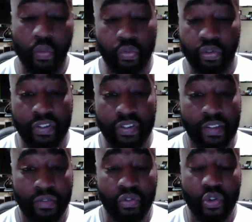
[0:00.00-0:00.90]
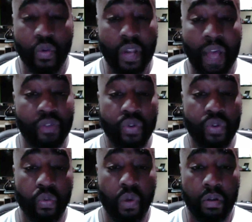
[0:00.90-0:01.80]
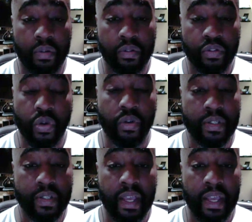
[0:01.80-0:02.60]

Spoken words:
just doing household work, chores.